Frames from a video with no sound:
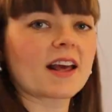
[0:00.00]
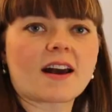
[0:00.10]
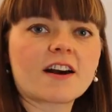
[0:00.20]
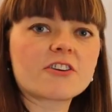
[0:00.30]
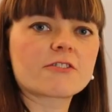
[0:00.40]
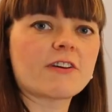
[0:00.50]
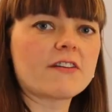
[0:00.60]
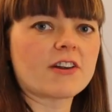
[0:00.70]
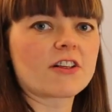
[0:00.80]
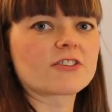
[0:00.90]
to get
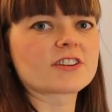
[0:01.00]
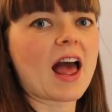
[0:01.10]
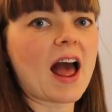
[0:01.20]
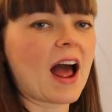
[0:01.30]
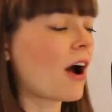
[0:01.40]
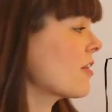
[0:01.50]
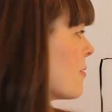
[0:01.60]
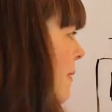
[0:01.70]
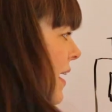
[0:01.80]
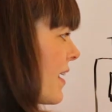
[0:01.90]
$105 out of
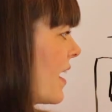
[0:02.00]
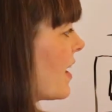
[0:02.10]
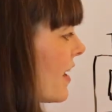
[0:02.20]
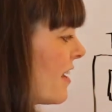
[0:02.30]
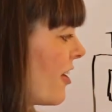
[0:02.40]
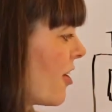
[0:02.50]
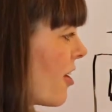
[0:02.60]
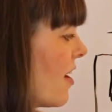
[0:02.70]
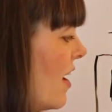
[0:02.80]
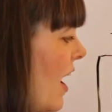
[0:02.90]
the bank in a year.
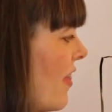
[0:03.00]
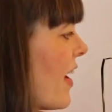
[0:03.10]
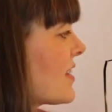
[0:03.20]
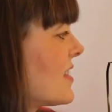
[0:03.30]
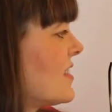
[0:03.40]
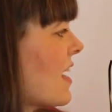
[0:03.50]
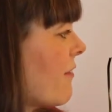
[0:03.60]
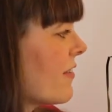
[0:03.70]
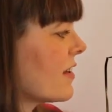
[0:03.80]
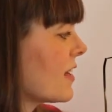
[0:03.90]
And that's
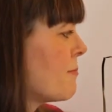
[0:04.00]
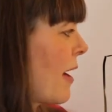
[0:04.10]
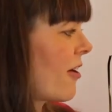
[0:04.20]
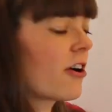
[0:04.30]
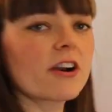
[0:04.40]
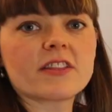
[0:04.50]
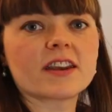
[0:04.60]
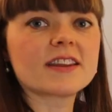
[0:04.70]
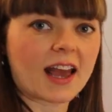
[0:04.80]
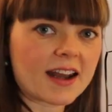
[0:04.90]
definitely better
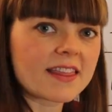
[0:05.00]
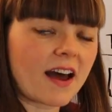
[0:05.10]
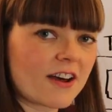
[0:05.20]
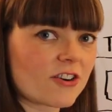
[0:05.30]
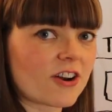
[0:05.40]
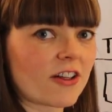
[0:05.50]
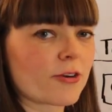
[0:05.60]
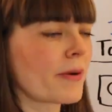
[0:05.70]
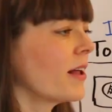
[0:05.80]
than getting the $100